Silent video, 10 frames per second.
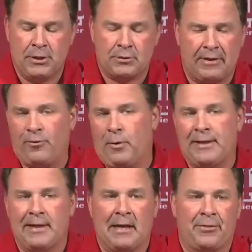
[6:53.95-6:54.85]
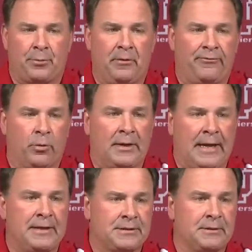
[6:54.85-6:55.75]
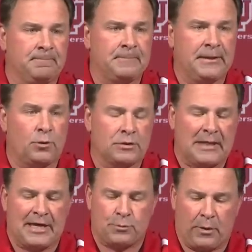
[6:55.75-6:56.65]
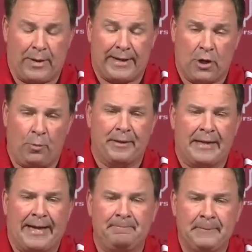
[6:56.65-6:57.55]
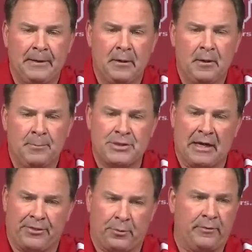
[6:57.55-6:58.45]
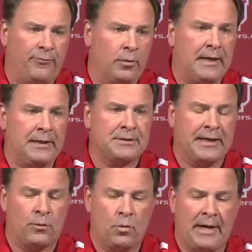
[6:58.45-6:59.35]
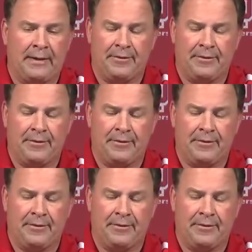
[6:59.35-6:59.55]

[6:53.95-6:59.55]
So every week you got three or four days to. And of course, last week we had an open date, but you got three or four days to get ready.